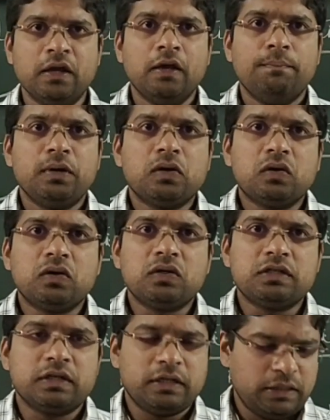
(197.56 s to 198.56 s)

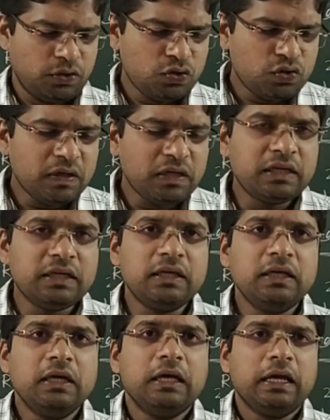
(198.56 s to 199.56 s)
because
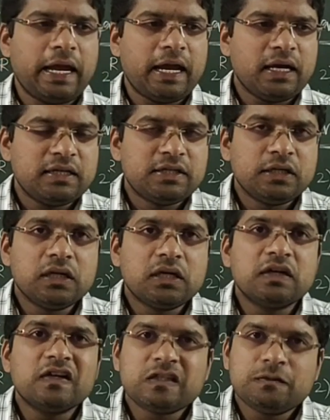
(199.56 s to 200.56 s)
usually at
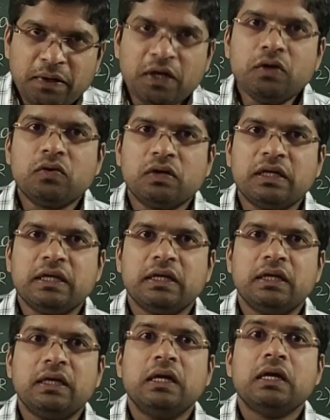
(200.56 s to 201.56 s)
synchronous speed
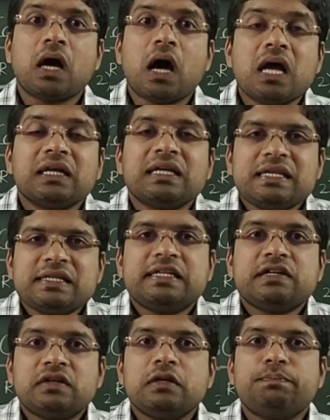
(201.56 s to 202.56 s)
only torque is
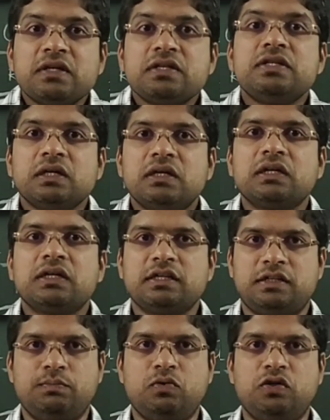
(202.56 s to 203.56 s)
developed in
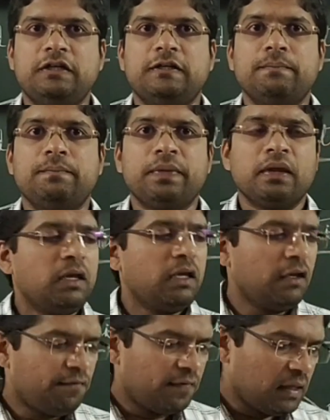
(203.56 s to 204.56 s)
synchronous motor.
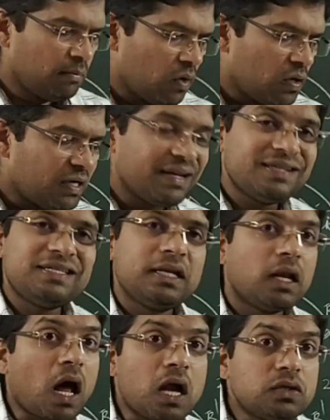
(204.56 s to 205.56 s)
If the motor is
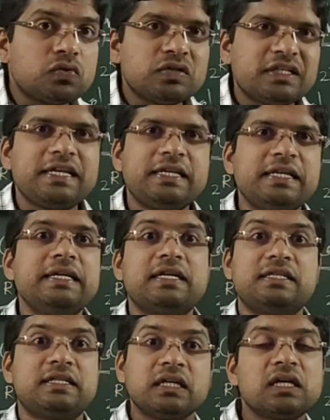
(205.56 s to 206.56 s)
not rotating at
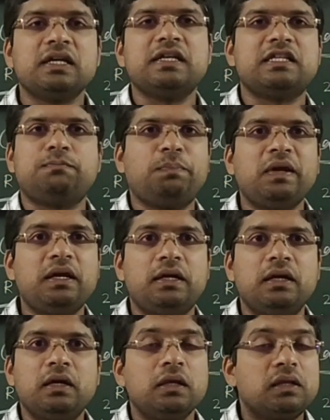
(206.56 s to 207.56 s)
synchronous
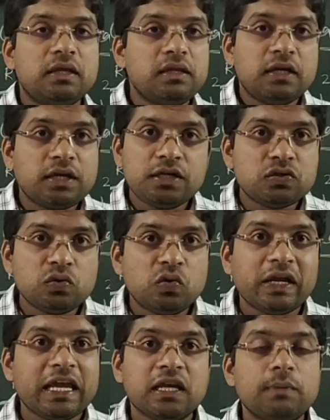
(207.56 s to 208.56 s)
speed, then there is
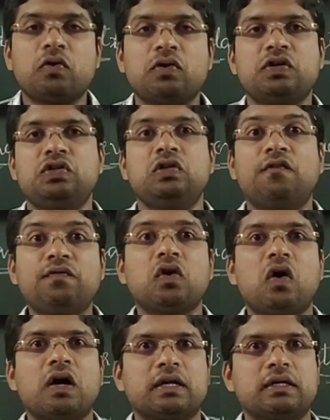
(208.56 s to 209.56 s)
no any production of
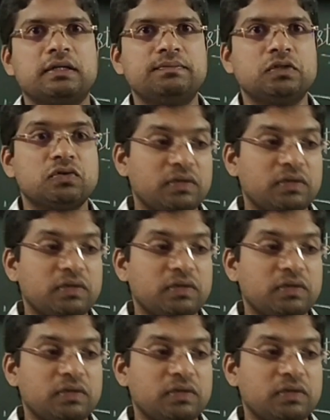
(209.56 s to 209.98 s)
torque. So